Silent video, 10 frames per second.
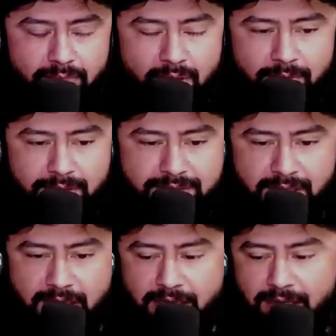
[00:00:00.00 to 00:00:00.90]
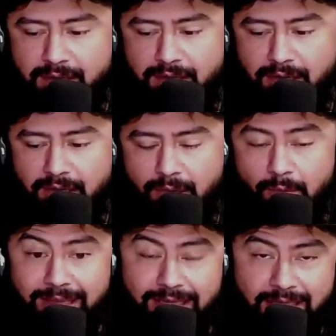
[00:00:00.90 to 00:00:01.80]
was
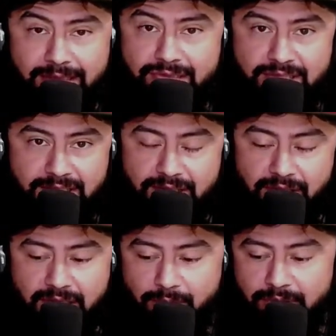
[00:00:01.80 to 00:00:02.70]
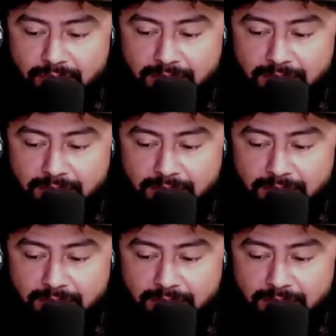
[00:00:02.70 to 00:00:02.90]
awakened and 6-starred, it would do